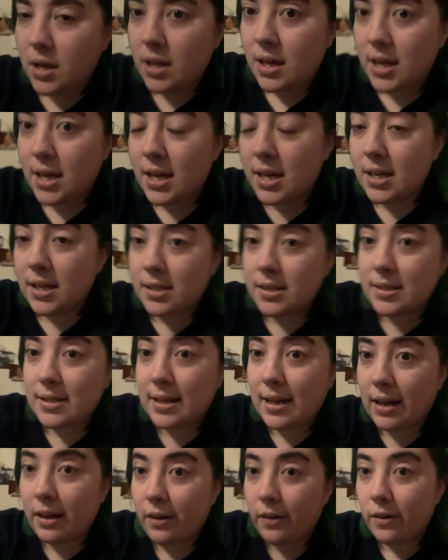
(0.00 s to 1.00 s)
It is
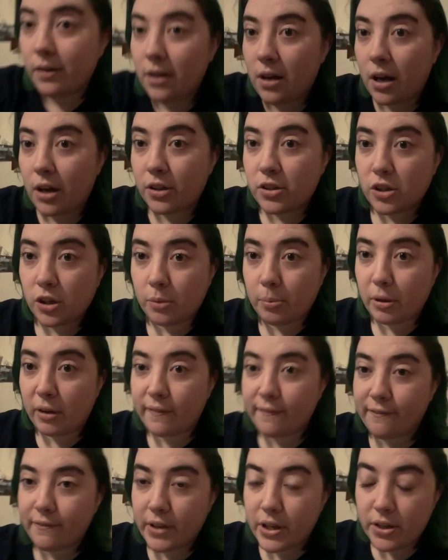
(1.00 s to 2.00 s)
now October
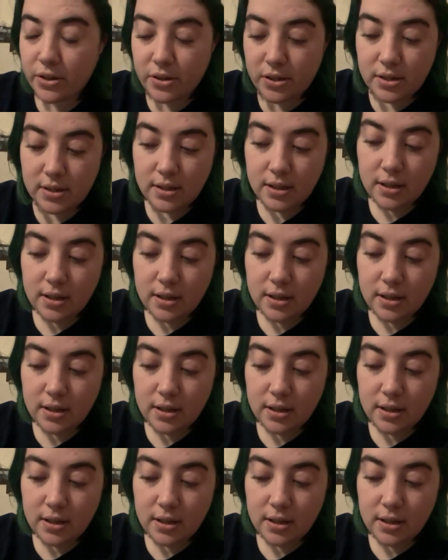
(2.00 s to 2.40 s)
1st.